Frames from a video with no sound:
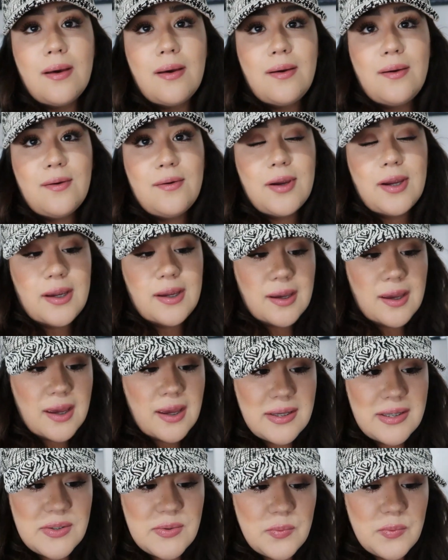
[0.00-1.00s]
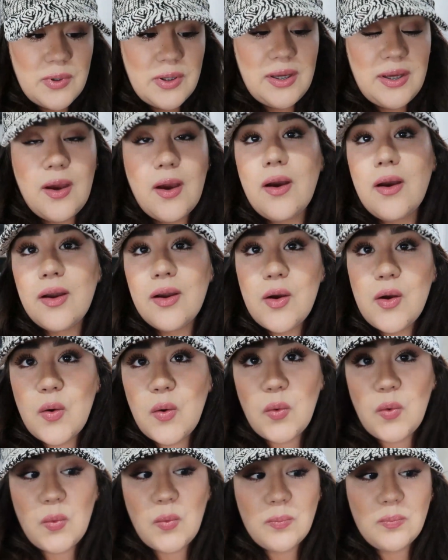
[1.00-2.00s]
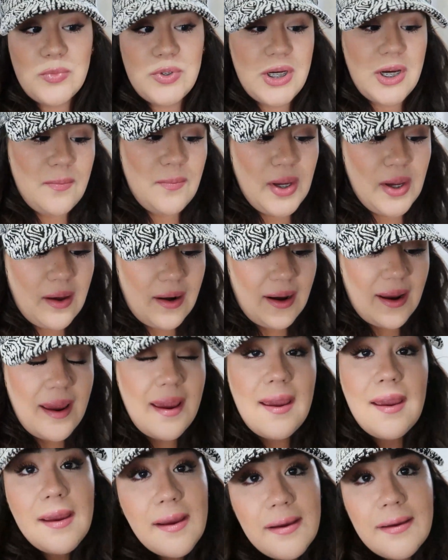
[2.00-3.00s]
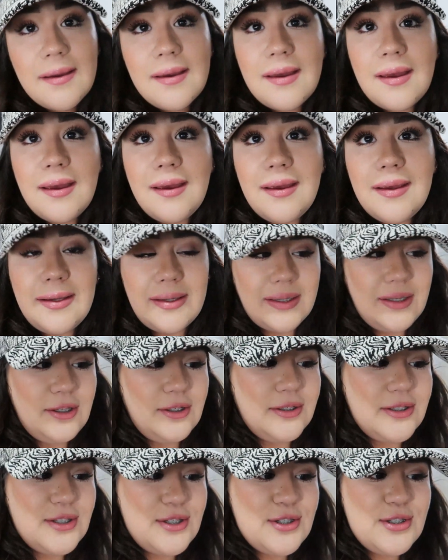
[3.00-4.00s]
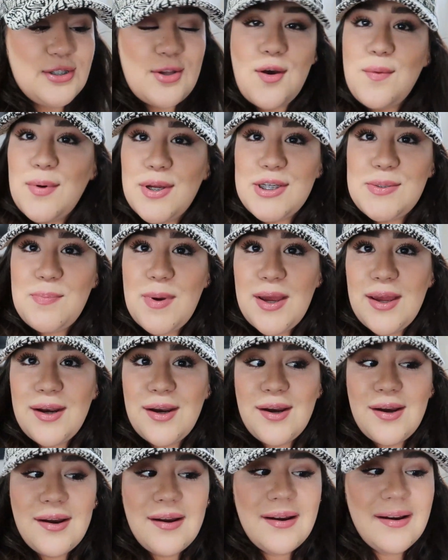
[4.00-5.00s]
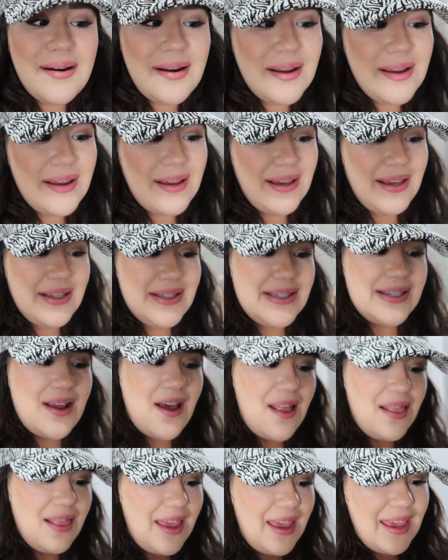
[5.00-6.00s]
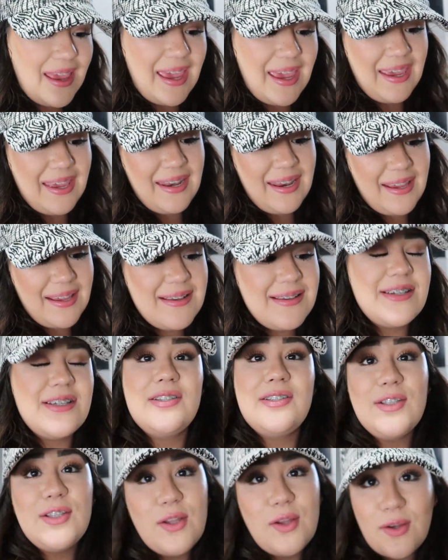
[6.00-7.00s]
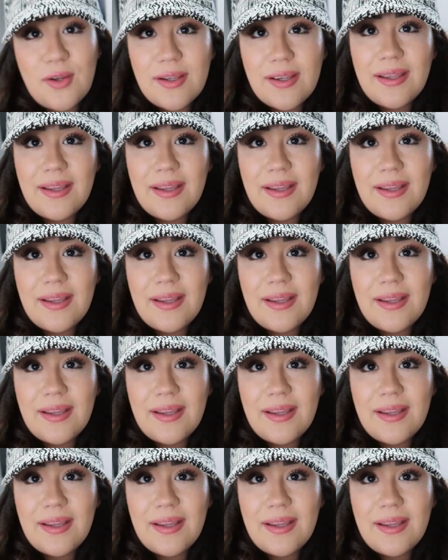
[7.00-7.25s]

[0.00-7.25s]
All right, guys, we are home. Jeremy got a haircut so much better. It's not like 80 inches long